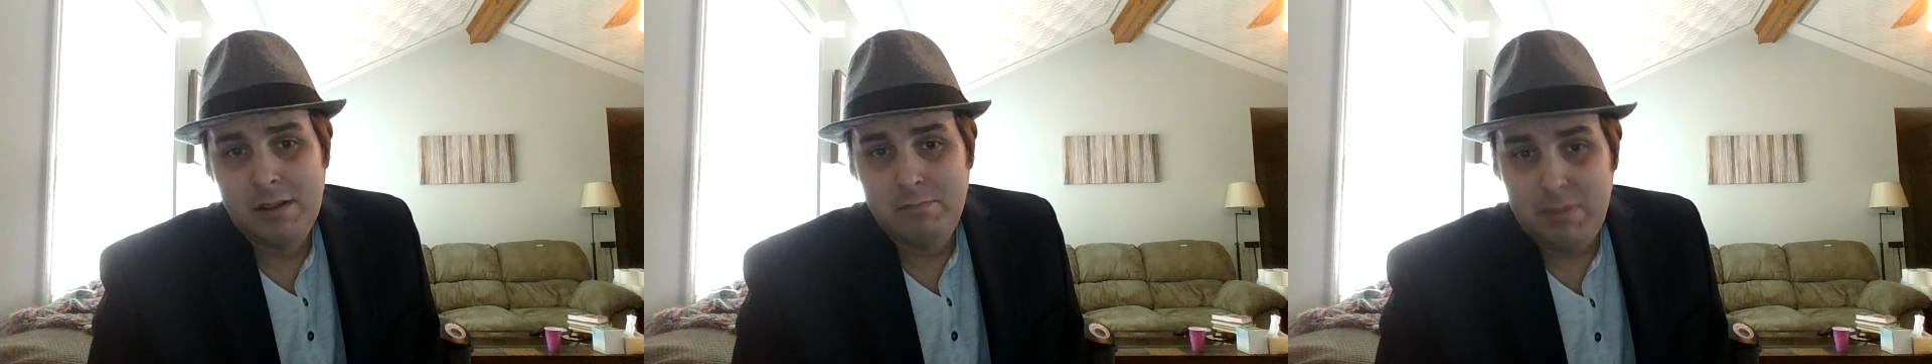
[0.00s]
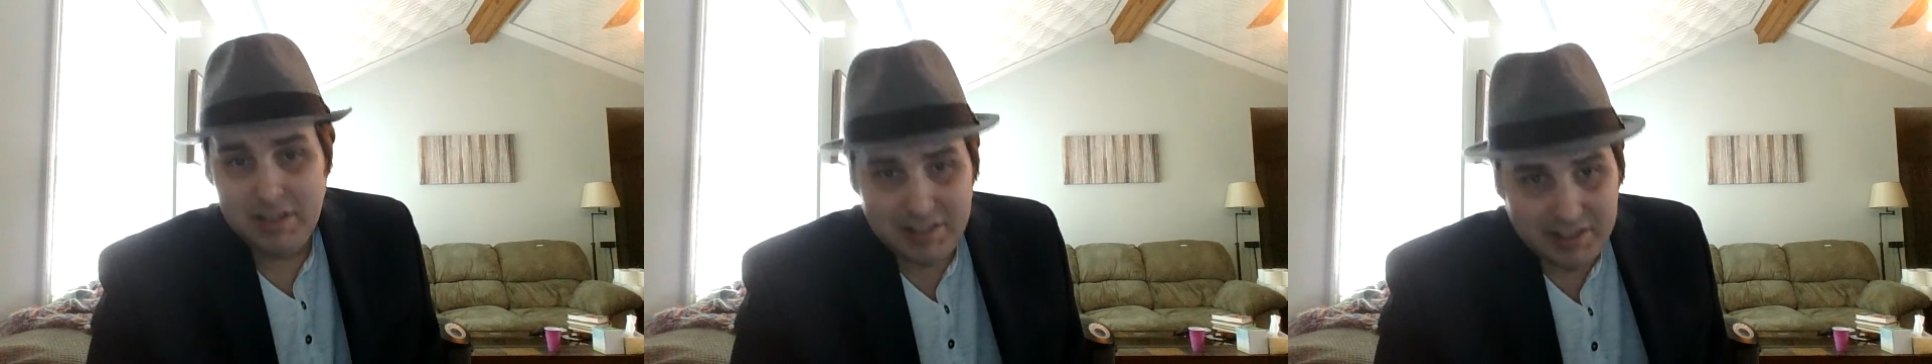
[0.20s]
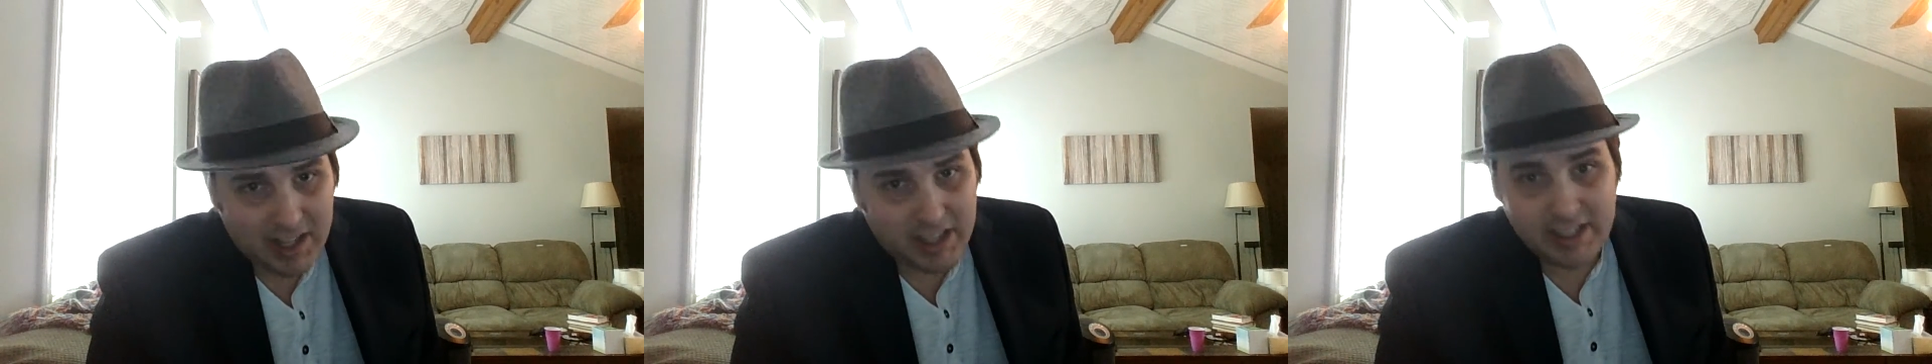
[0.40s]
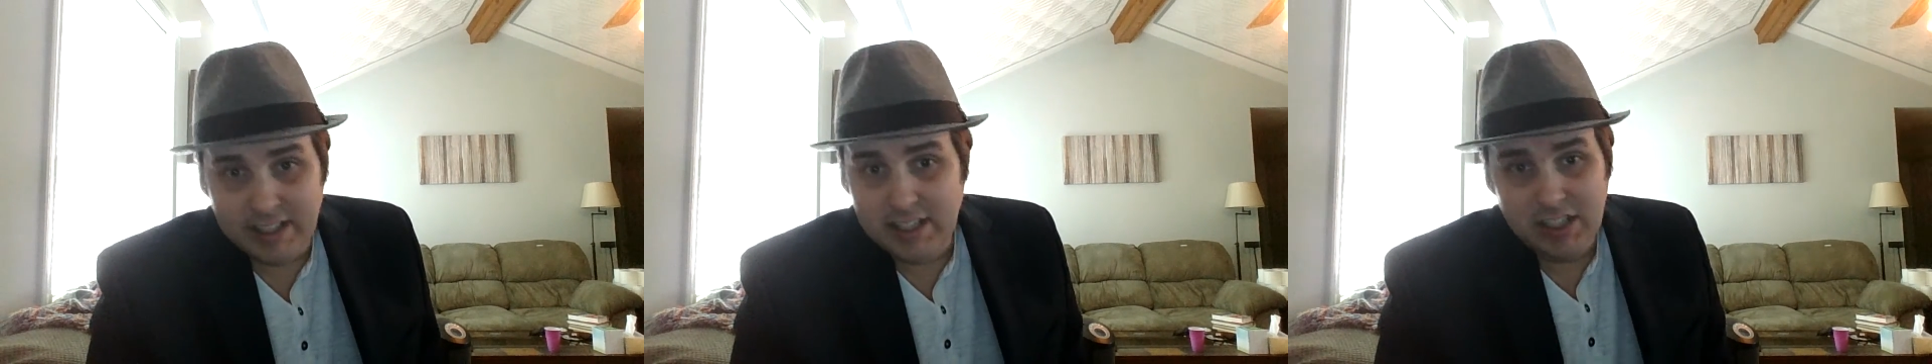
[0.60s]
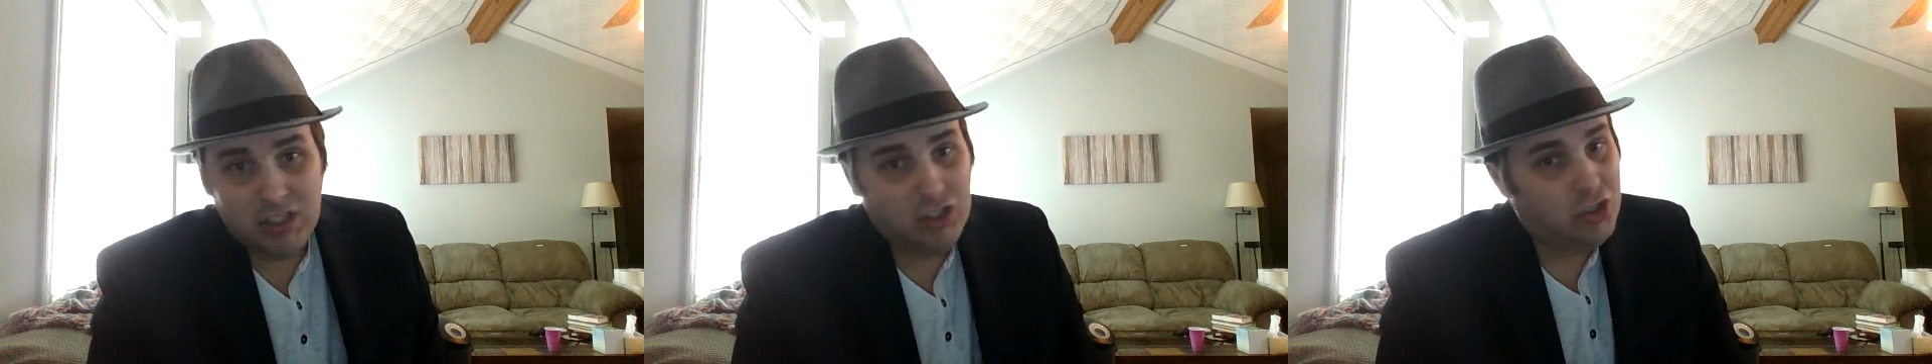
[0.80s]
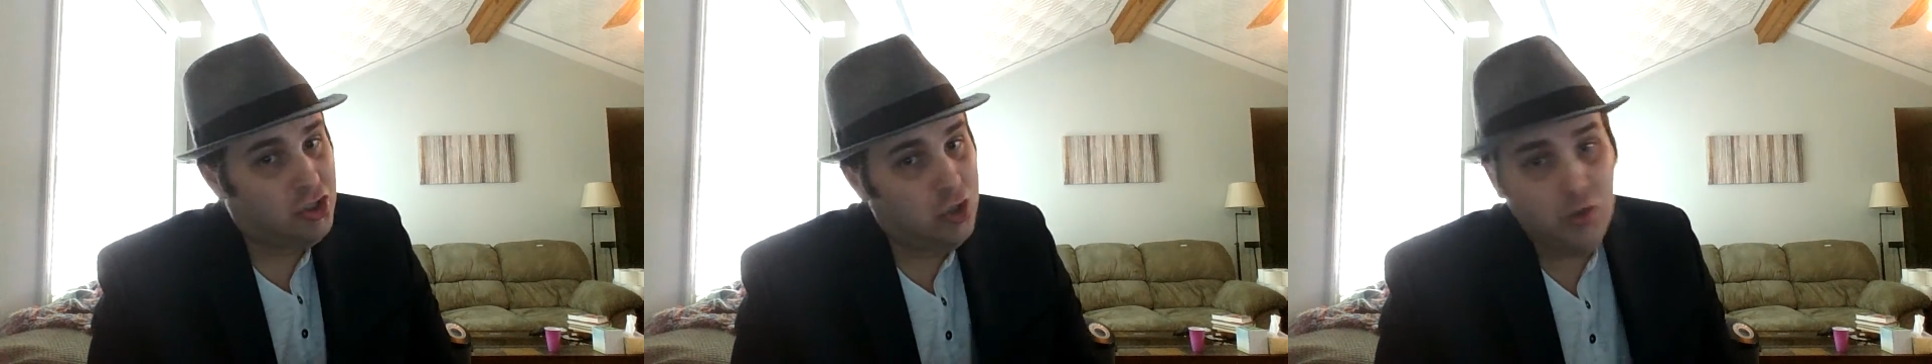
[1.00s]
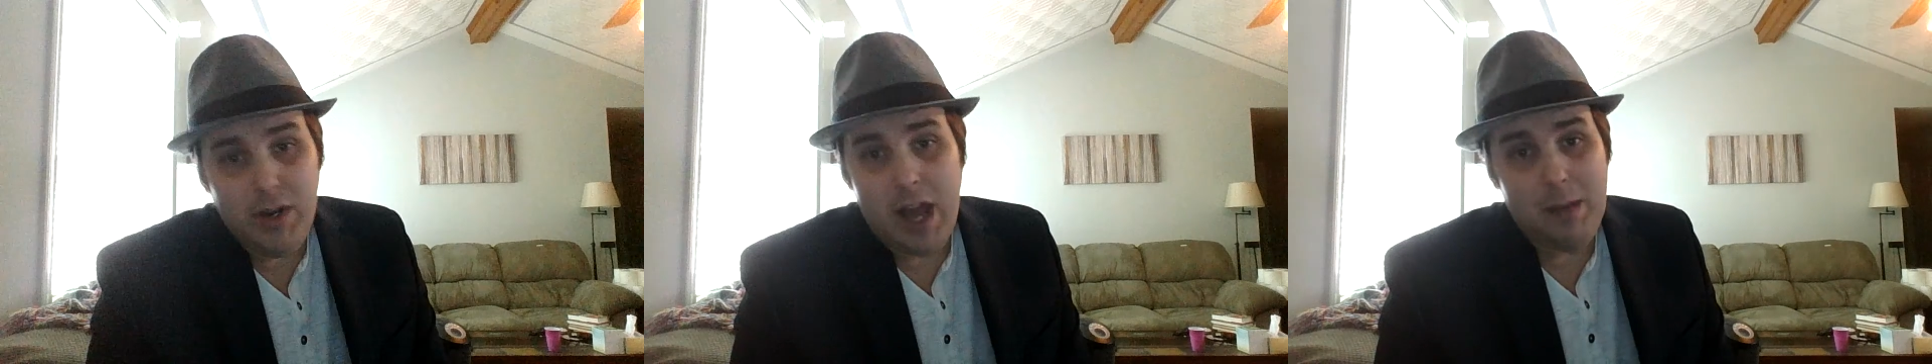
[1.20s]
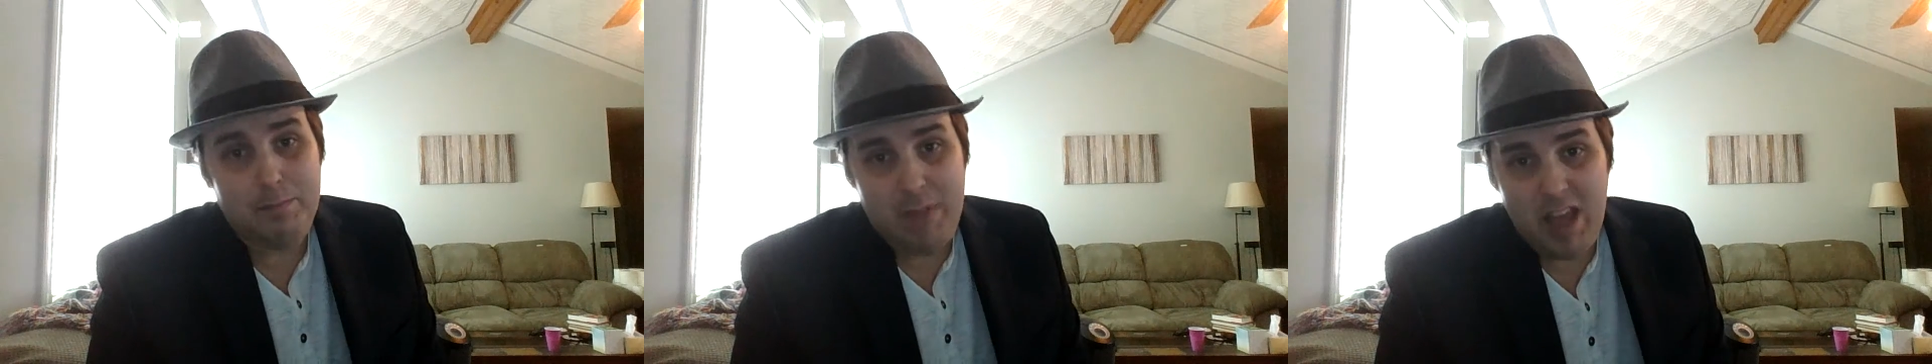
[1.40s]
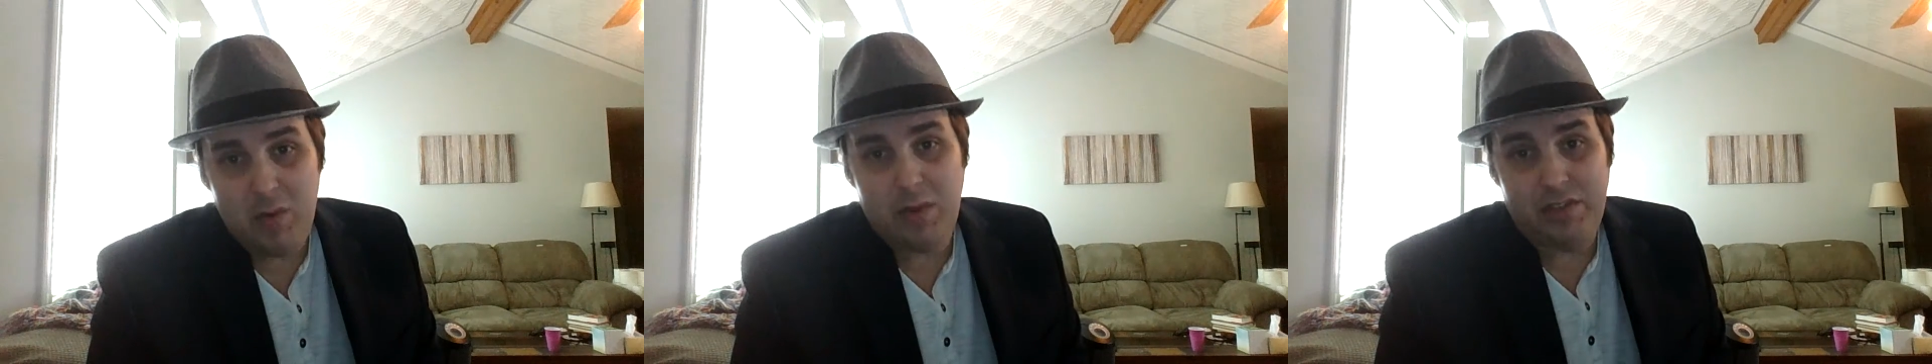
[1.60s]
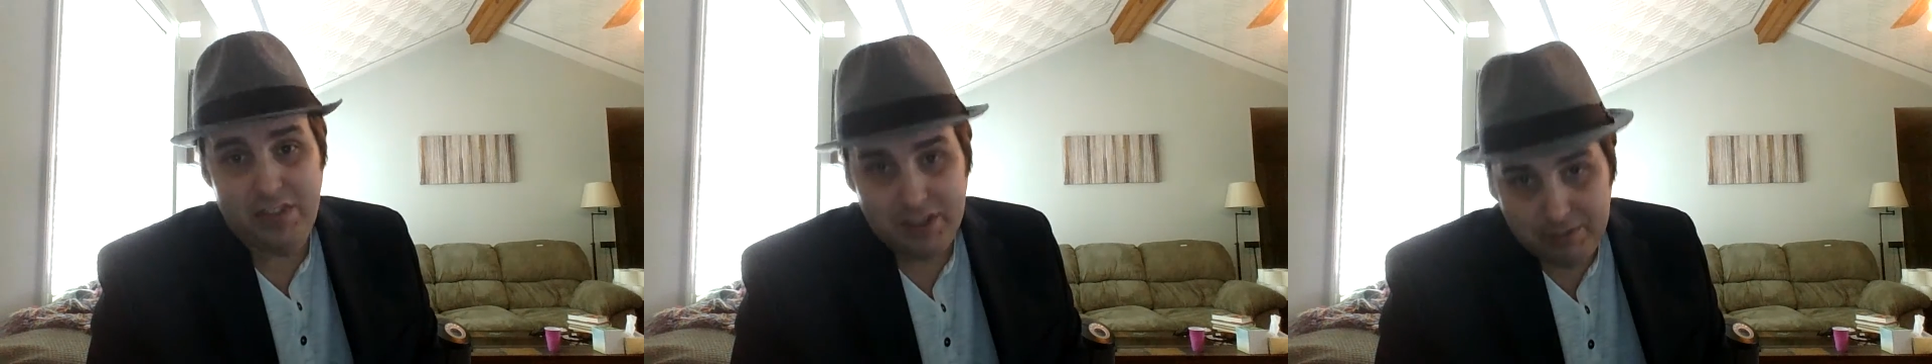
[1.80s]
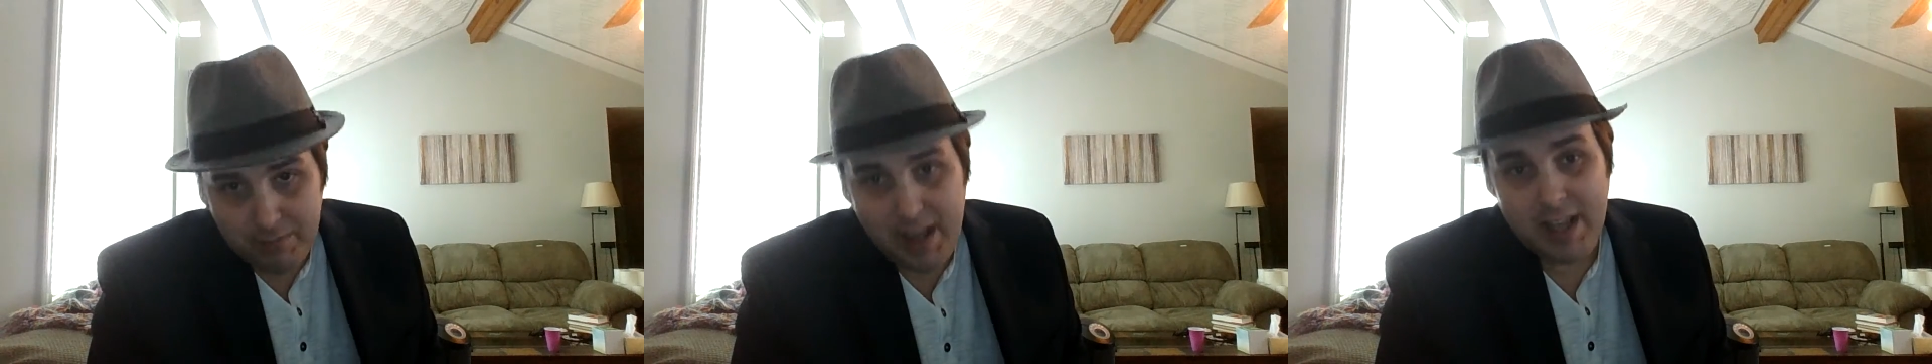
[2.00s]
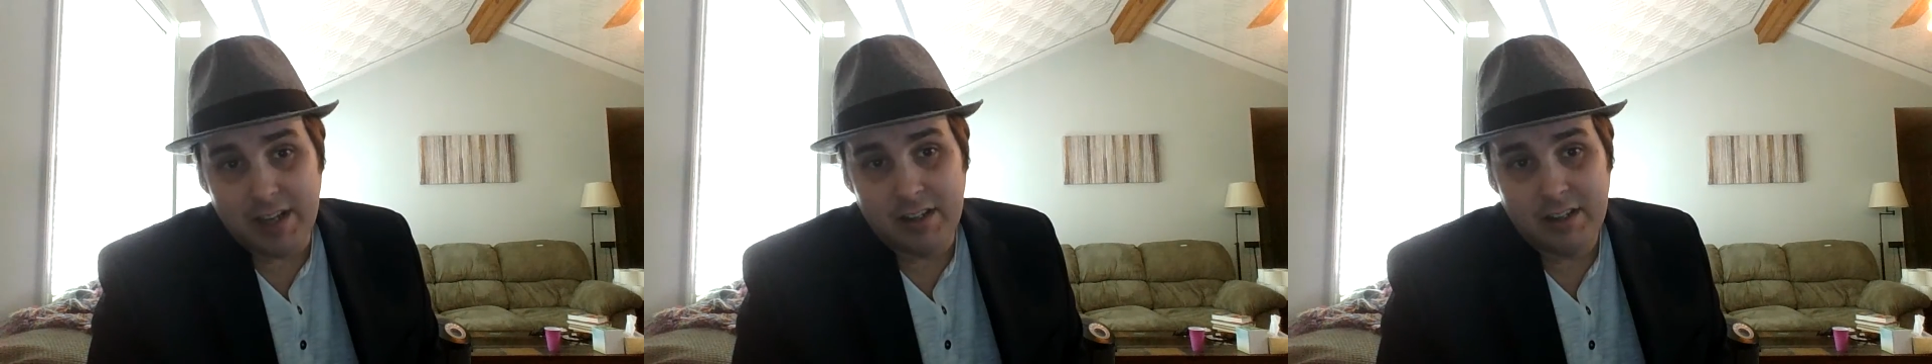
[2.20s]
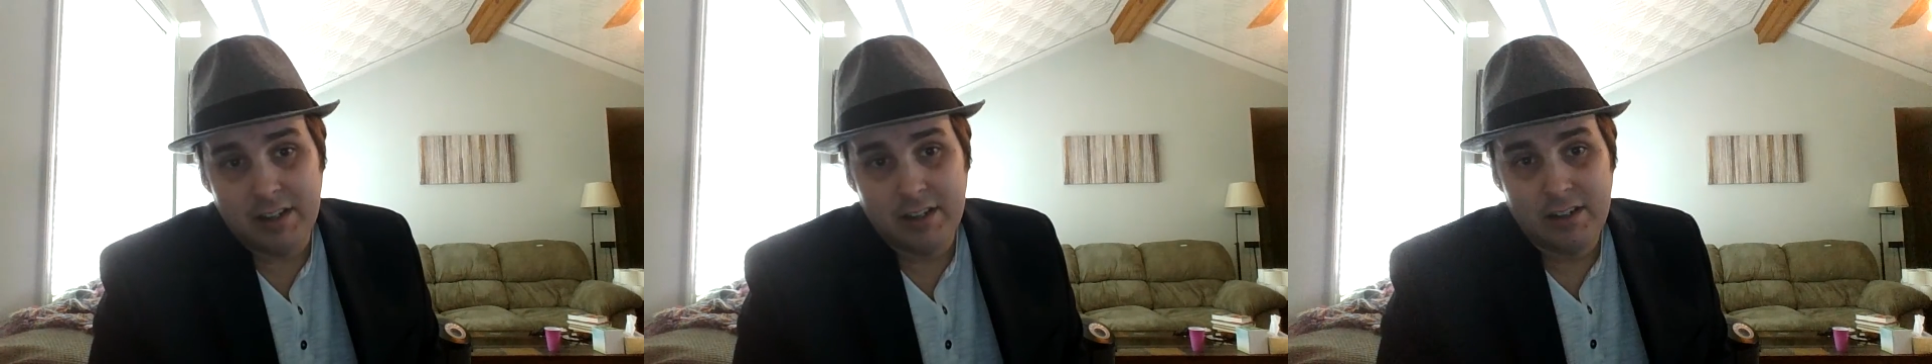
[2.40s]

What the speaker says: But son, do not bet with this man.